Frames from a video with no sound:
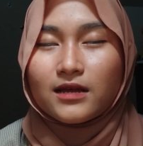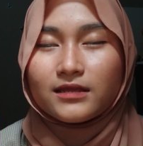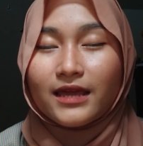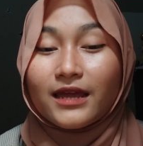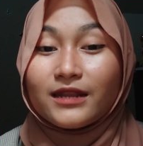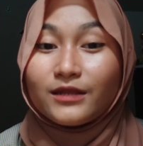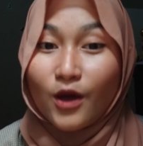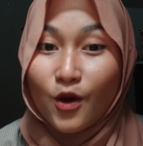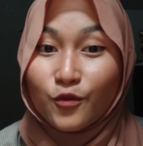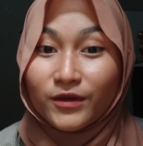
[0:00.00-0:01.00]
They can
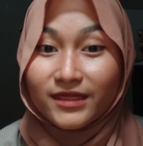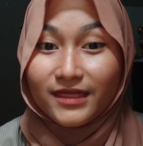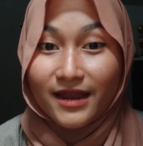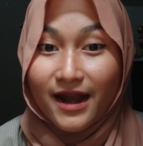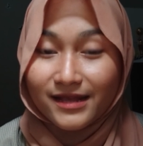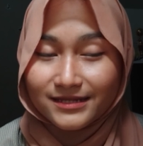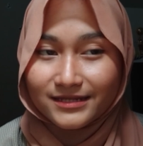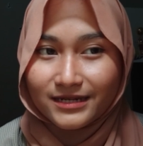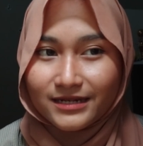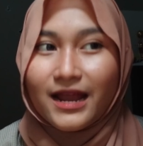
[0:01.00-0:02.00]
know with their
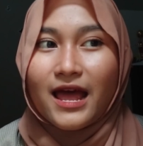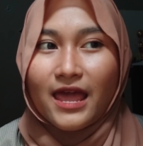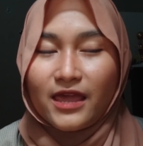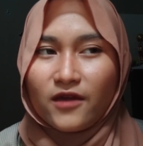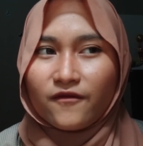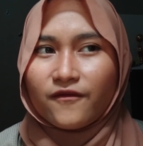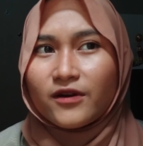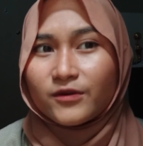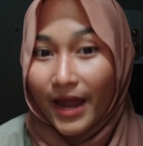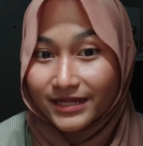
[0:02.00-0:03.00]
answer
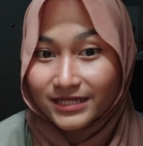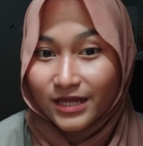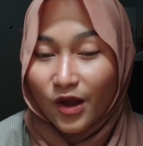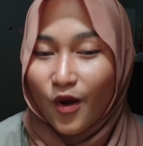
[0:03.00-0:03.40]
if right